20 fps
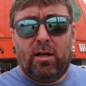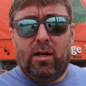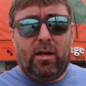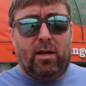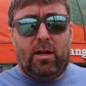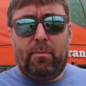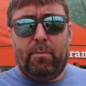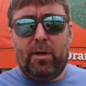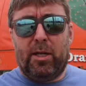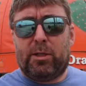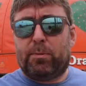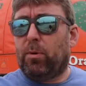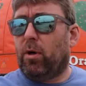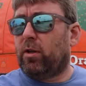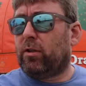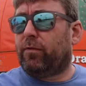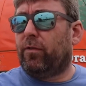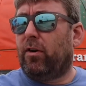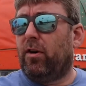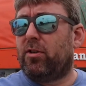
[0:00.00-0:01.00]
And a baseball,
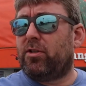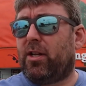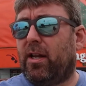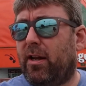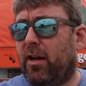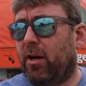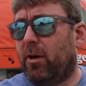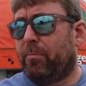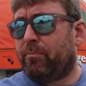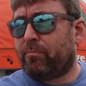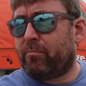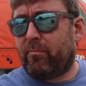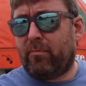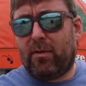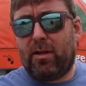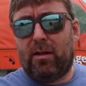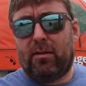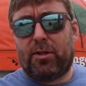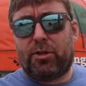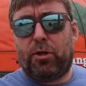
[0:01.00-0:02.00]
as far as I know,
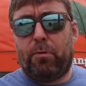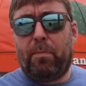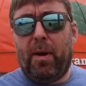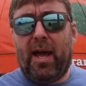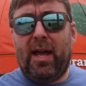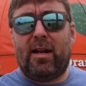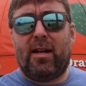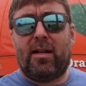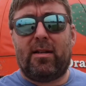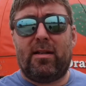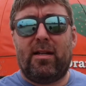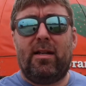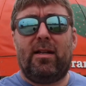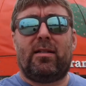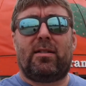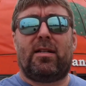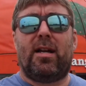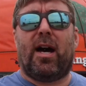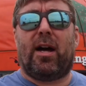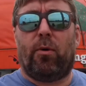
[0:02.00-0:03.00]
unless you paint it,
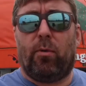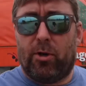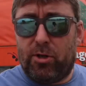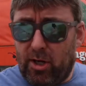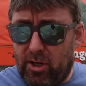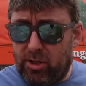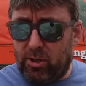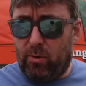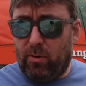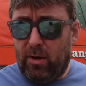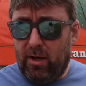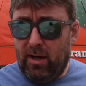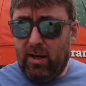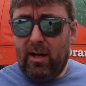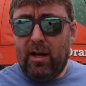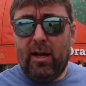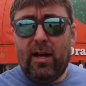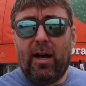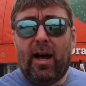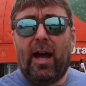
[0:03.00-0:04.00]
is not orange. Also,
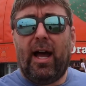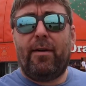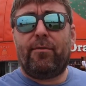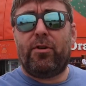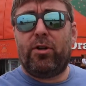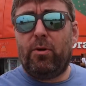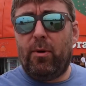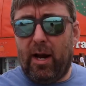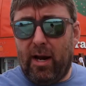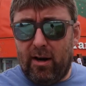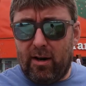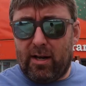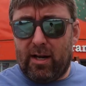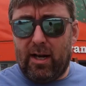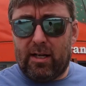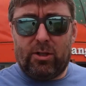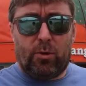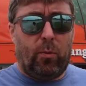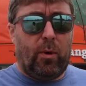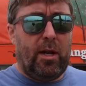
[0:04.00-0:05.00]
I have a new
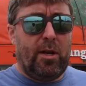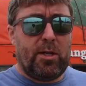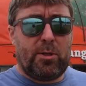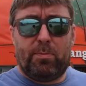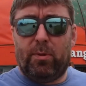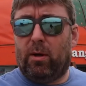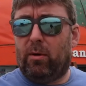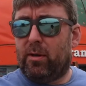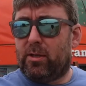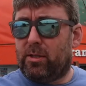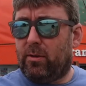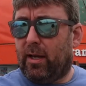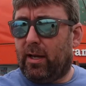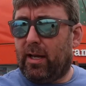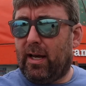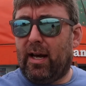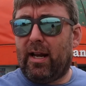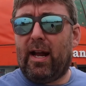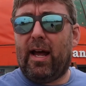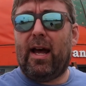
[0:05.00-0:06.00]
haircut. The wind is blowing, so I
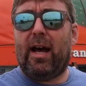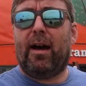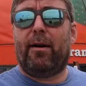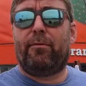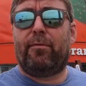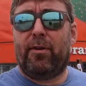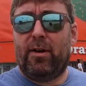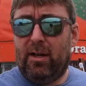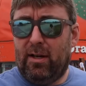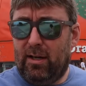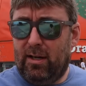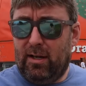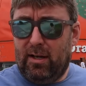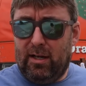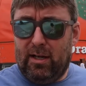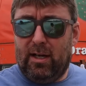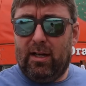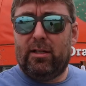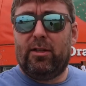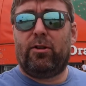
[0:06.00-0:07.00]
kind of have
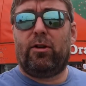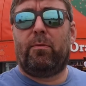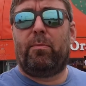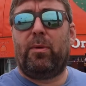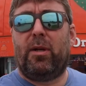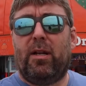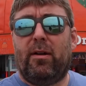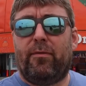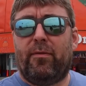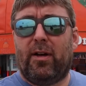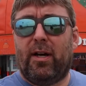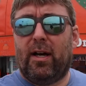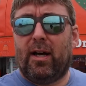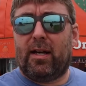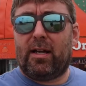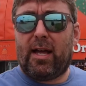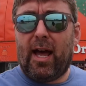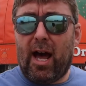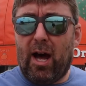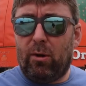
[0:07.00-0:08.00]
a little bit of a
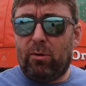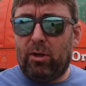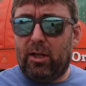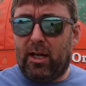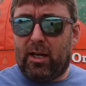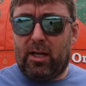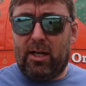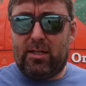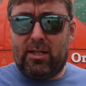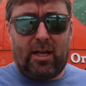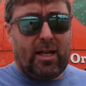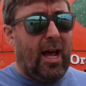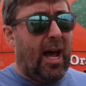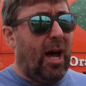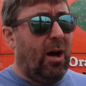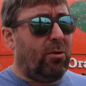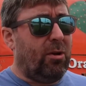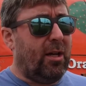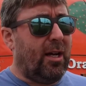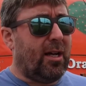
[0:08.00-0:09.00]
cowlick. Is it
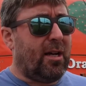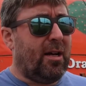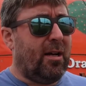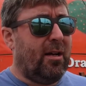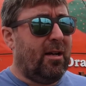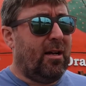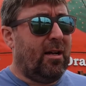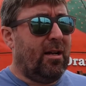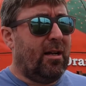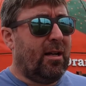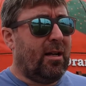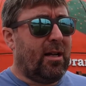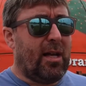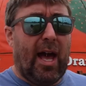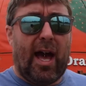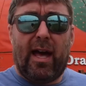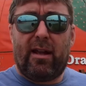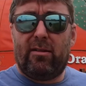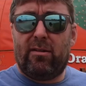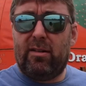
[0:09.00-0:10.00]
cowlick?
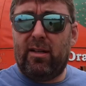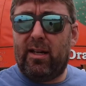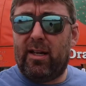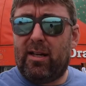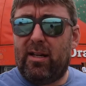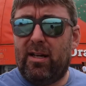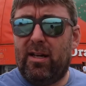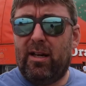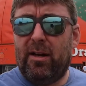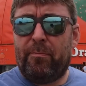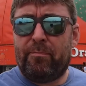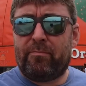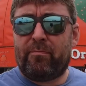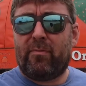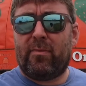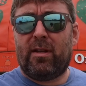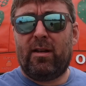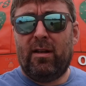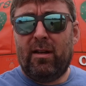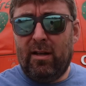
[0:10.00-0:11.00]
Cattle-lick?
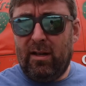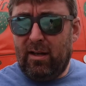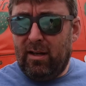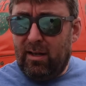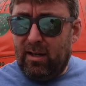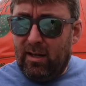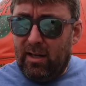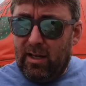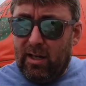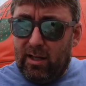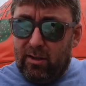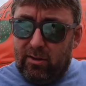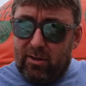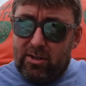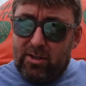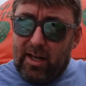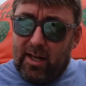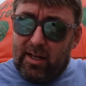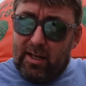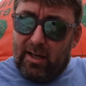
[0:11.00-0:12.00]
It
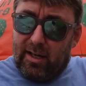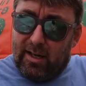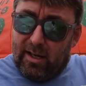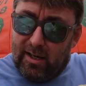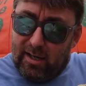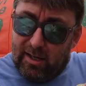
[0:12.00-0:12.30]
looks like a